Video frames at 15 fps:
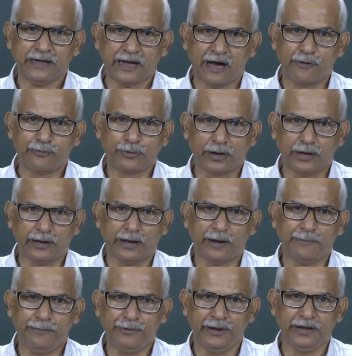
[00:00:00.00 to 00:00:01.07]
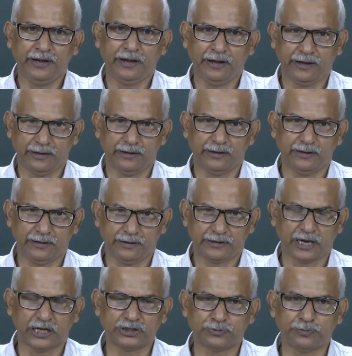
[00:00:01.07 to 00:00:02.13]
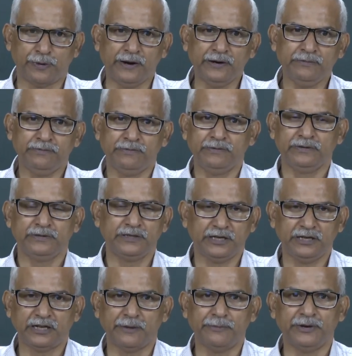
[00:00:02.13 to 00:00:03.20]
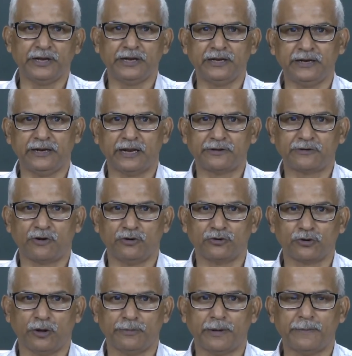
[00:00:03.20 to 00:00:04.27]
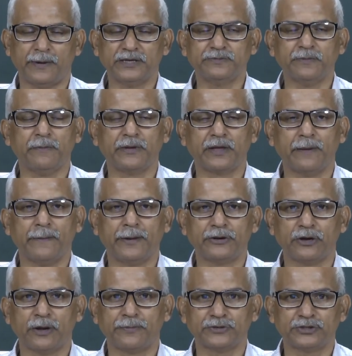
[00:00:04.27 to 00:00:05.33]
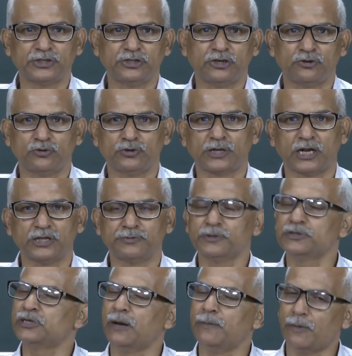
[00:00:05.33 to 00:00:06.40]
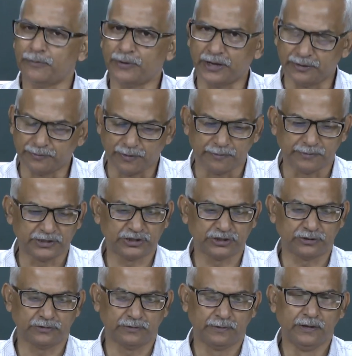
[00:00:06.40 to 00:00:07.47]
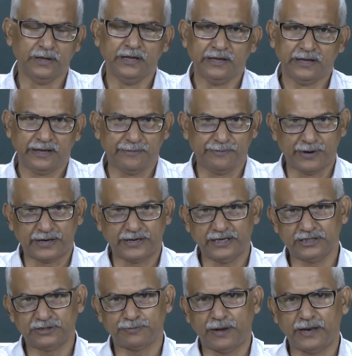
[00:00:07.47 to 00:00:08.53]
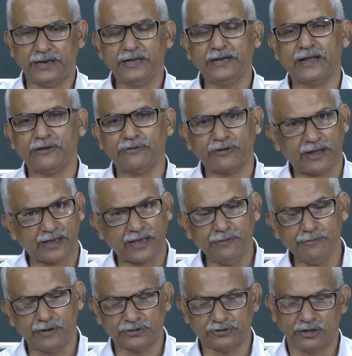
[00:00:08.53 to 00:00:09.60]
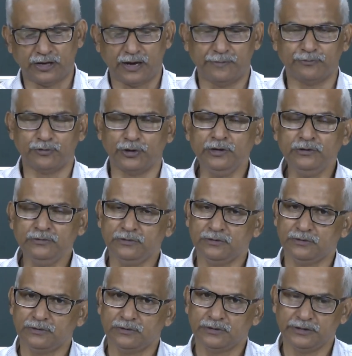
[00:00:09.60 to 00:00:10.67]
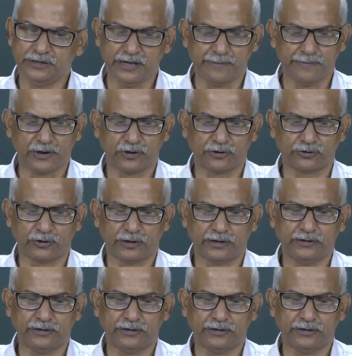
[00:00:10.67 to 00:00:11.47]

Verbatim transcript: after every transfer intermittently that control of the bus may be given to the processor to transfer some of the information. If nothing is pending then again bus will come to the DMA controller.